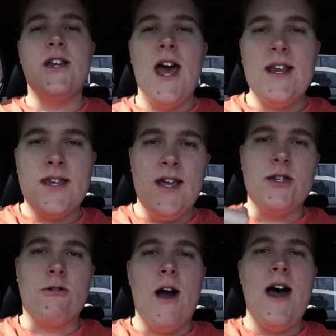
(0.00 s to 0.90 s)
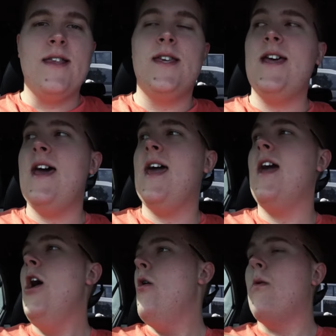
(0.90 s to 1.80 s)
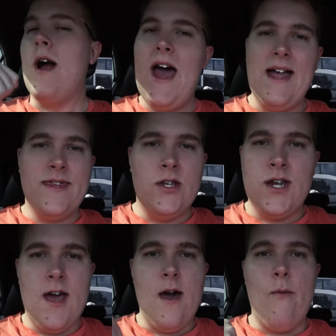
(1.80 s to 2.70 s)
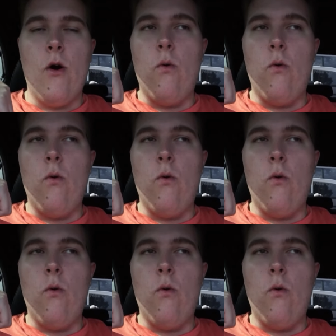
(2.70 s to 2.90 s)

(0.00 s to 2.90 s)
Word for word: chest and tris today. We're at the gym.